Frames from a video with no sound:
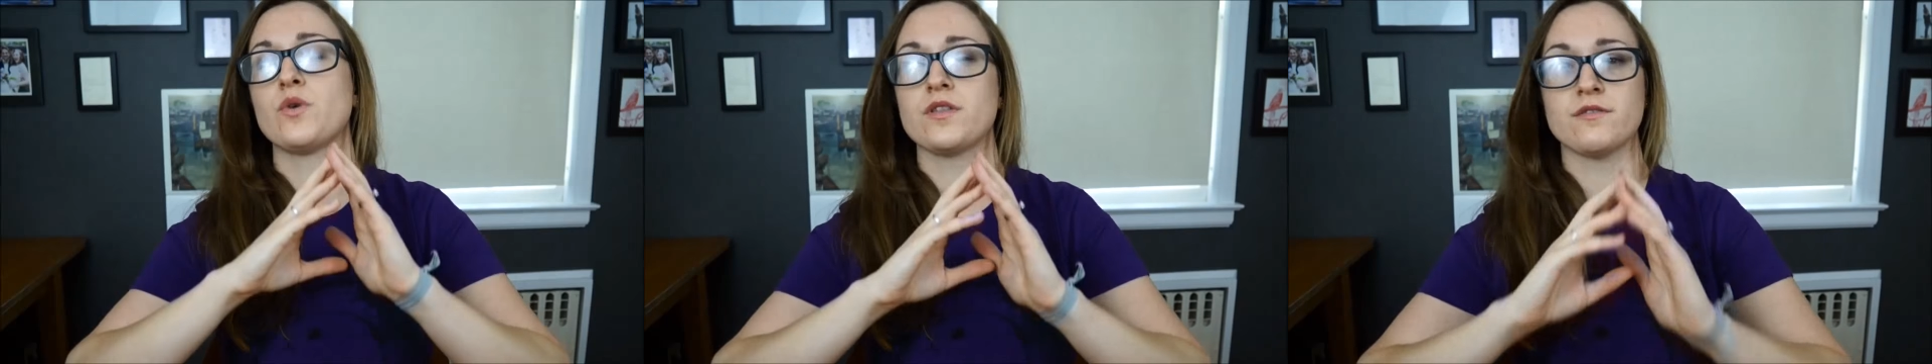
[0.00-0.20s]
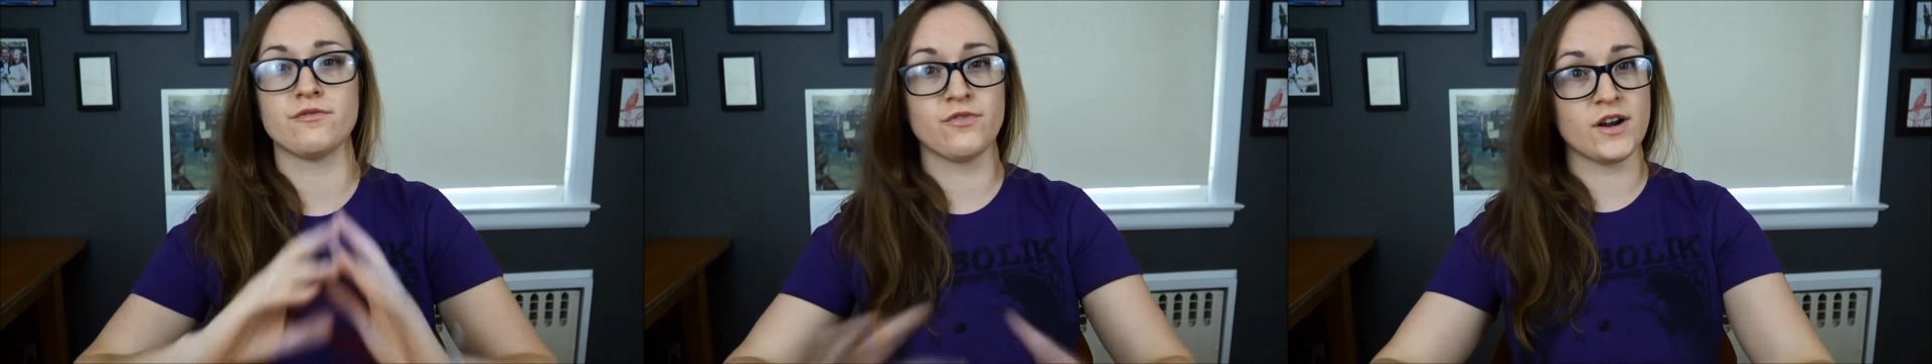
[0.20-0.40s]

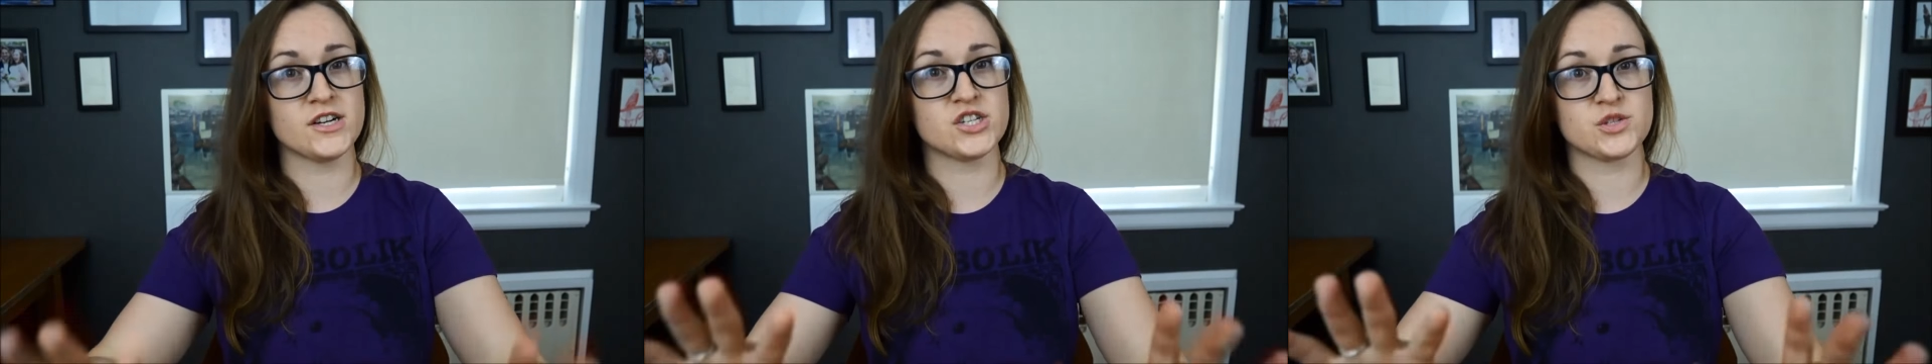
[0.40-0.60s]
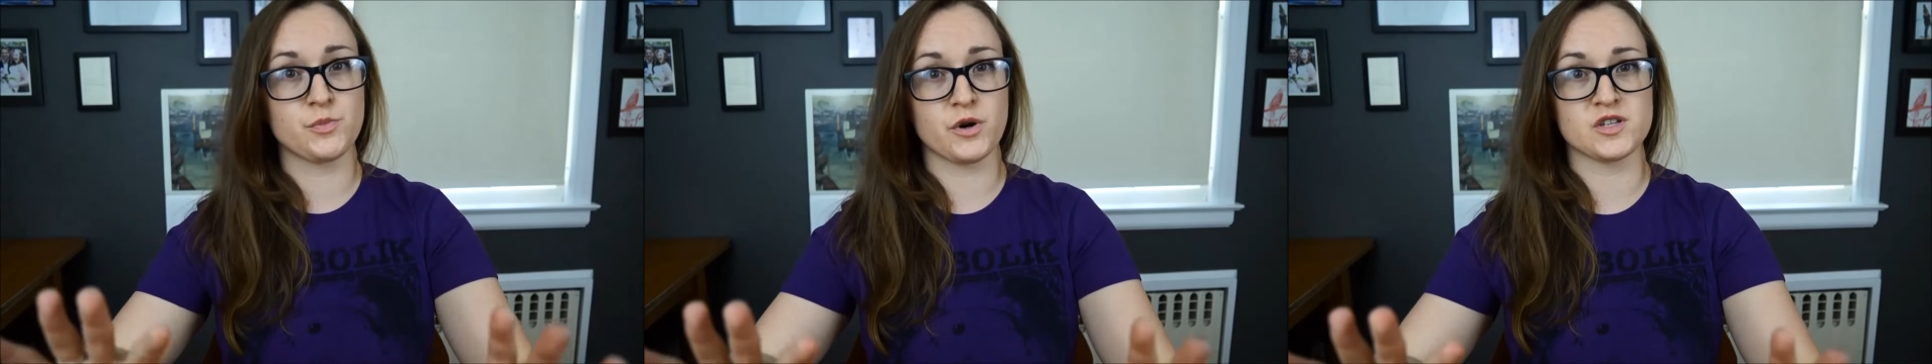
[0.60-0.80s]
with a
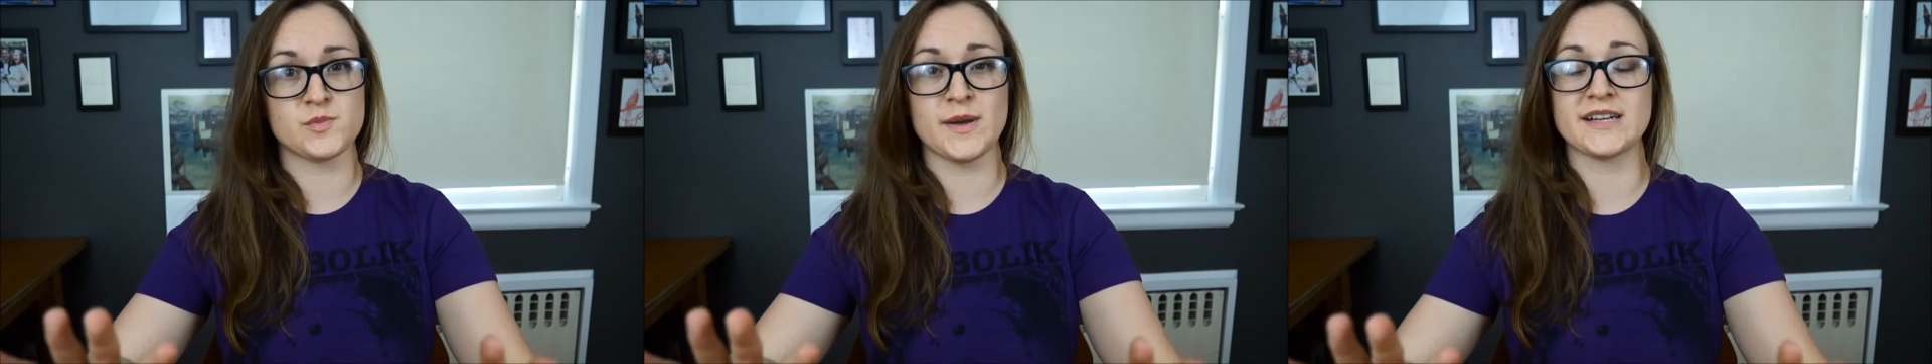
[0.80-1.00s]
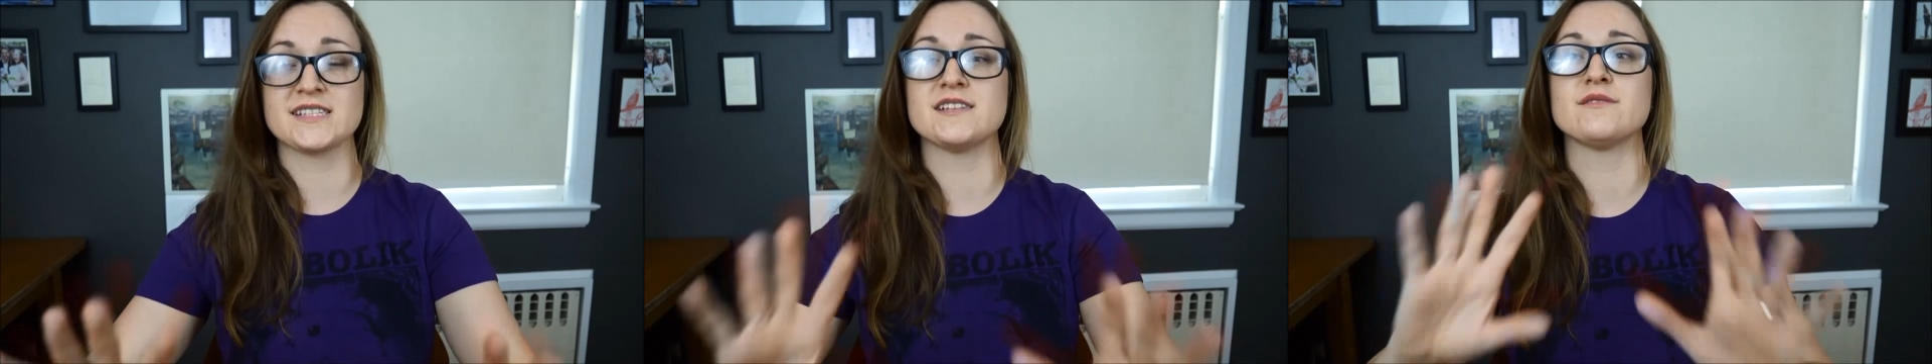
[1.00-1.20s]
fresh
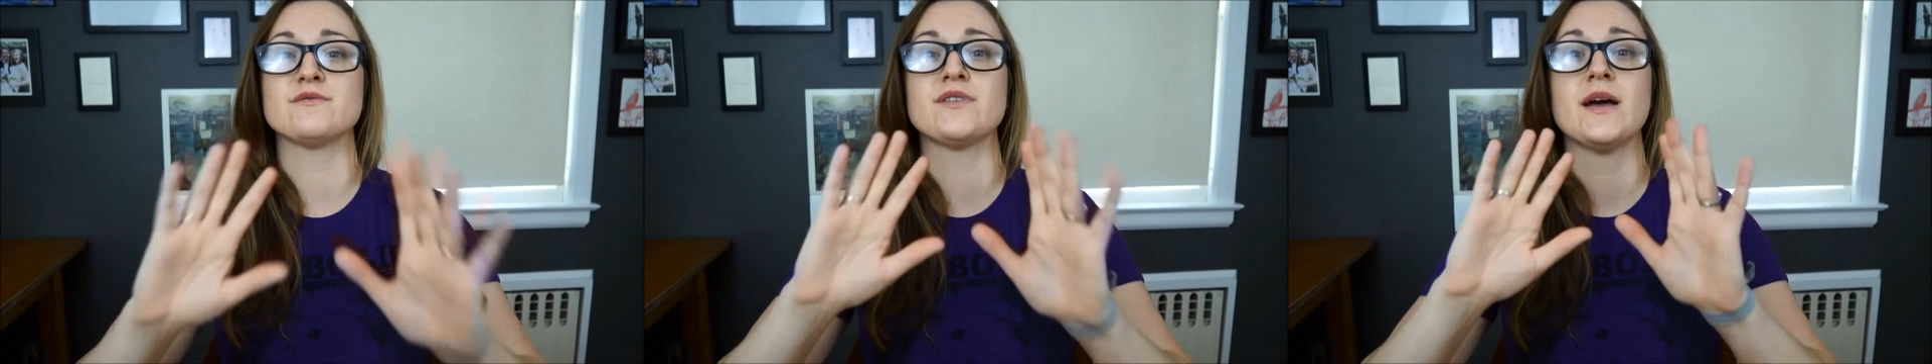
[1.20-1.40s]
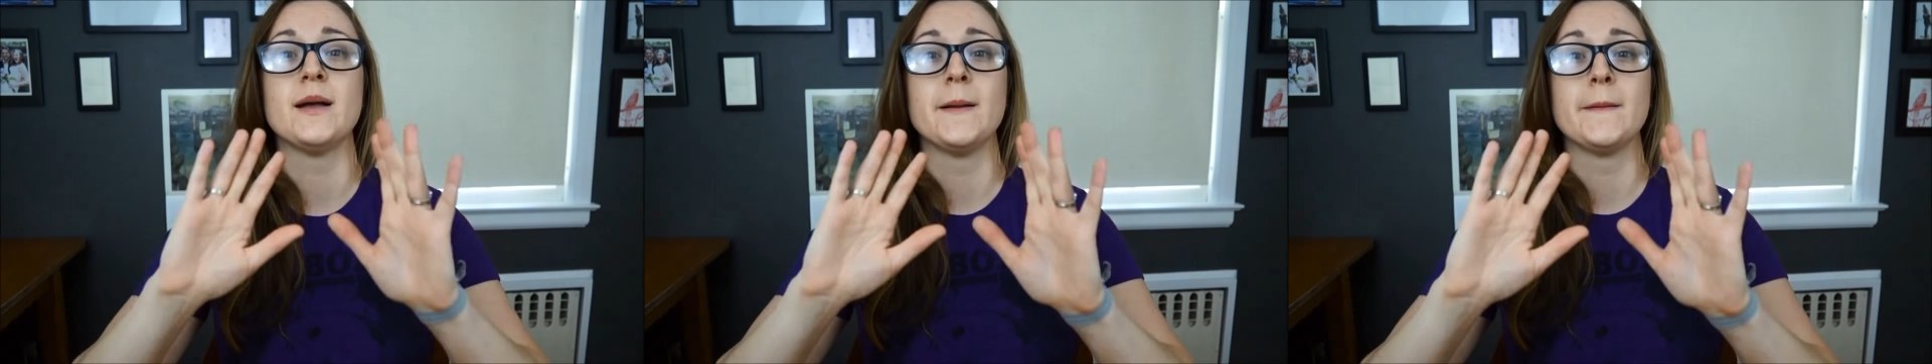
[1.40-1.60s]
perspective.